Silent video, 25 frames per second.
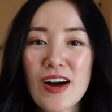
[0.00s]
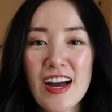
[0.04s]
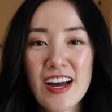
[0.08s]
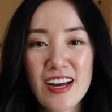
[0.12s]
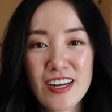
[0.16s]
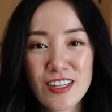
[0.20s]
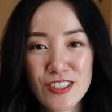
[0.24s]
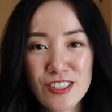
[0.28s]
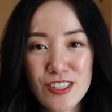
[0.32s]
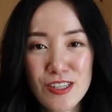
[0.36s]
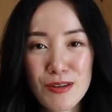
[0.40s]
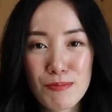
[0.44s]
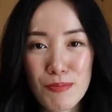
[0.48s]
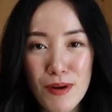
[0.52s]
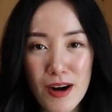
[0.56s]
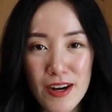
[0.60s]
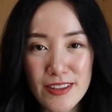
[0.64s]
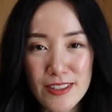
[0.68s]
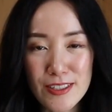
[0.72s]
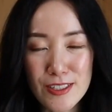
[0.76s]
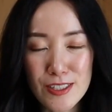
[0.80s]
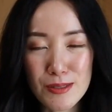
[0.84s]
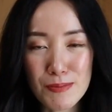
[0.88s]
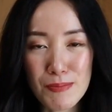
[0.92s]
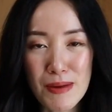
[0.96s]
I actually
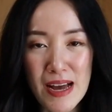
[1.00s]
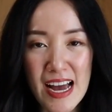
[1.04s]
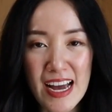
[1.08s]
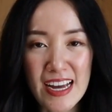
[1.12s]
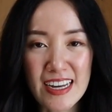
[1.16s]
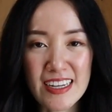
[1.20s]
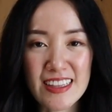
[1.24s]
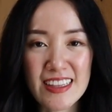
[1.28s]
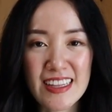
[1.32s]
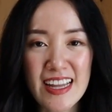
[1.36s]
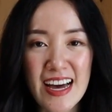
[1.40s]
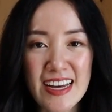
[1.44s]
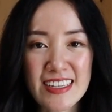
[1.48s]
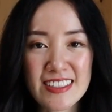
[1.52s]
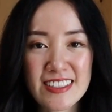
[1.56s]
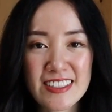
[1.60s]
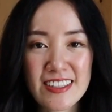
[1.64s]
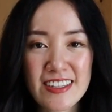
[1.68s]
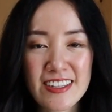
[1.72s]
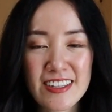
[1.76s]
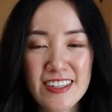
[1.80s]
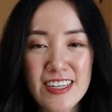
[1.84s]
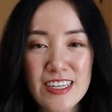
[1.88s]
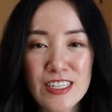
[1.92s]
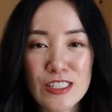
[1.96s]
bought this bag last
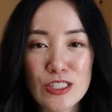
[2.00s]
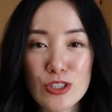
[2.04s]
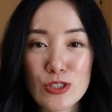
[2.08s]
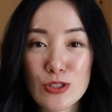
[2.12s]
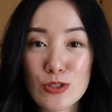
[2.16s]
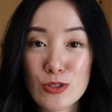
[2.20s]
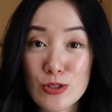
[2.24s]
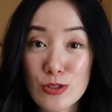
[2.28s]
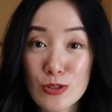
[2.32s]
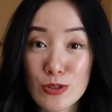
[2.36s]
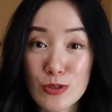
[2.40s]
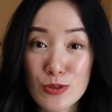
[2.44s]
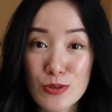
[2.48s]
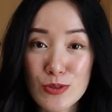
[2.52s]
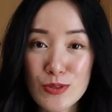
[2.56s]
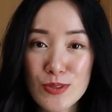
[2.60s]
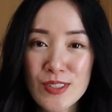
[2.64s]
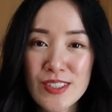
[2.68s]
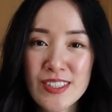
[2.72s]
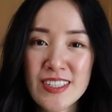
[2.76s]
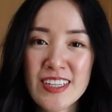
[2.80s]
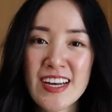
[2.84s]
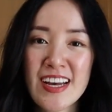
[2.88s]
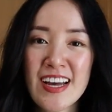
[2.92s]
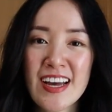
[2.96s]
year in
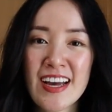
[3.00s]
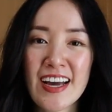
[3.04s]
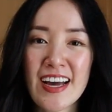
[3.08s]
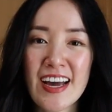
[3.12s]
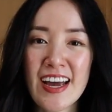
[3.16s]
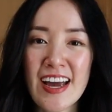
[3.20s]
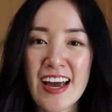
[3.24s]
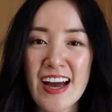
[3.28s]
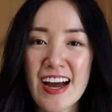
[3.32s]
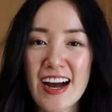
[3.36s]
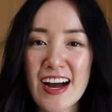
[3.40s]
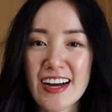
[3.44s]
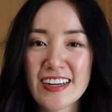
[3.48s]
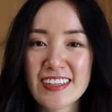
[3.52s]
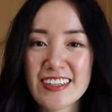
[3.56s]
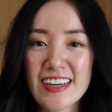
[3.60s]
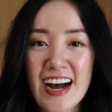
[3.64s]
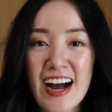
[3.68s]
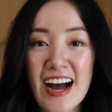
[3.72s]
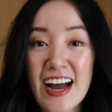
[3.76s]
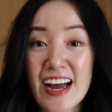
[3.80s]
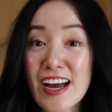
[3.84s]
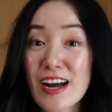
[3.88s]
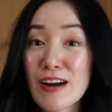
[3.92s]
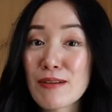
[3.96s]
June, and
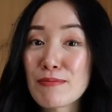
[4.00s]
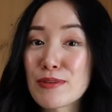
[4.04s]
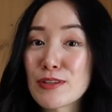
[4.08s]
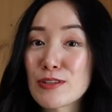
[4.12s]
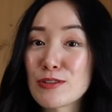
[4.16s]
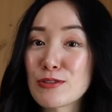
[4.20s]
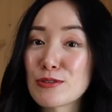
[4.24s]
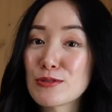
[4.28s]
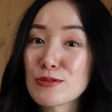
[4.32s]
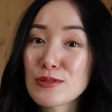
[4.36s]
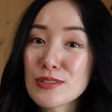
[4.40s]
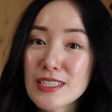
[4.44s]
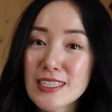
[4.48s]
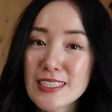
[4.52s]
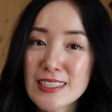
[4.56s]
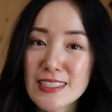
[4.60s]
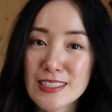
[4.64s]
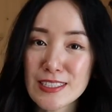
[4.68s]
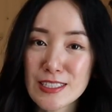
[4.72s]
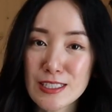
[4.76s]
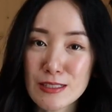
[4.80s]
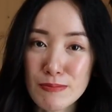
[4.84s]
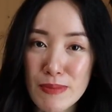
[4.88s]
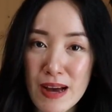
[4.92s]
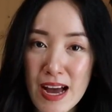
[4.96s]
I have been using
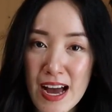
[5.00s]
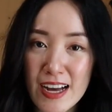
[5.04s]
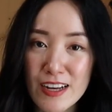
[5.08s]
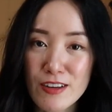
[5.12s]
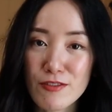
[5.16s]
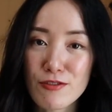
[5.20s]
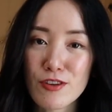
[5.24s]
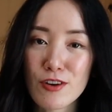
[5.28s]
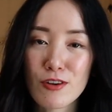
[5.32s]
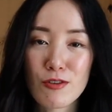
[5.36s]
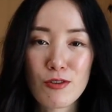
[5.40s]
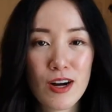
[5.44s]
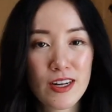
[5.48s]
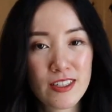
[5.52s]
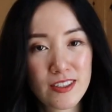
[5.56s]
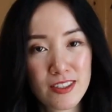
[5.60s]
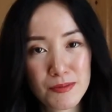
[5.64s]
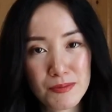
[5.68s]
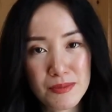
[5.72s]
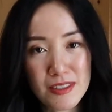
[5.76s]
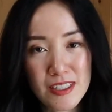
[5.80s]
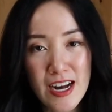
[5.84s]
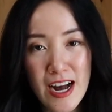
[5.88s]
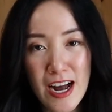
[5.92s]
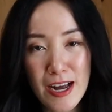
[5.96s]
this bag for quite
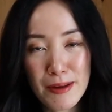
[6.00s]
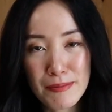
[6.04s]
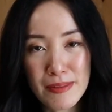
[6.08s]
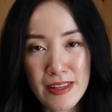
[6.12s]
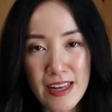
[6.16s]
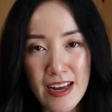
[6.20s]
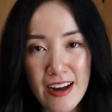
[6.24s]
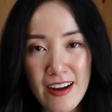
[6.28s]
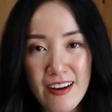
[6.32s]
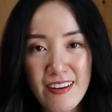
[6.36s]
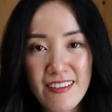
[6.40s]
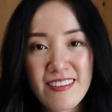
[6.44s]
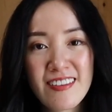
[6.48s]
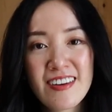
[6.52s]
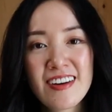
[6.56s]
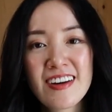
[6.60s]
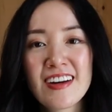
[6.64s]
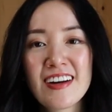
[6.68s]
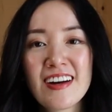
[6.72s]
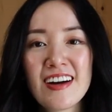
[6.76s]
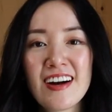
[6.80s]
some time now.